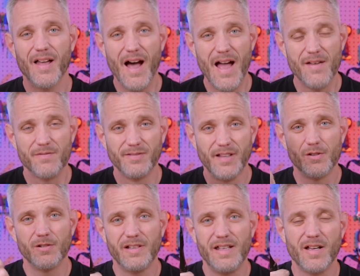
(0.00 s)
I've
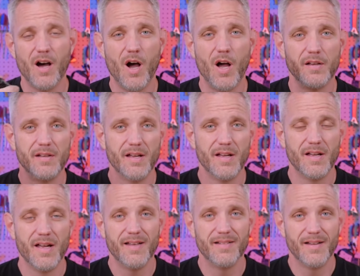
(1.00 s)
literally gone
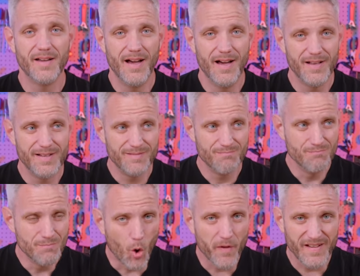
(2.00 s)
more